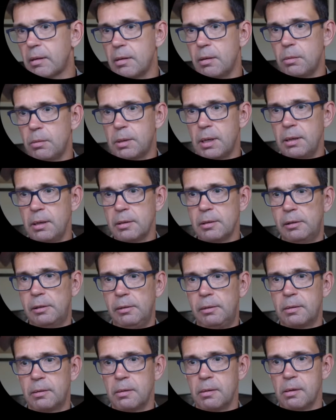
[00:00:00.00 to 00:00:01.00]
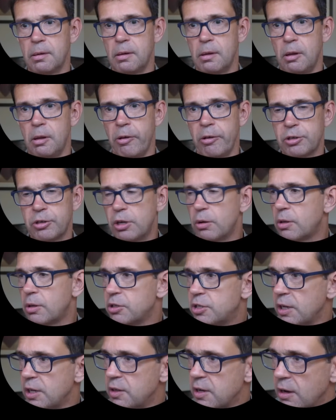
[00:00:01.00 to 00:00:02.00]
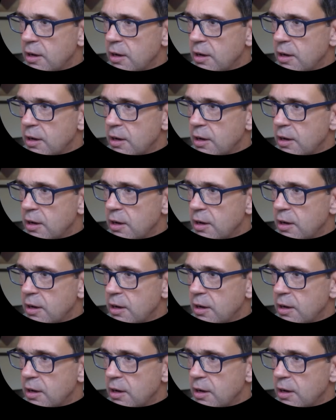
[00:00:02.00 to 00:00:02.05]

Okay, so you can see the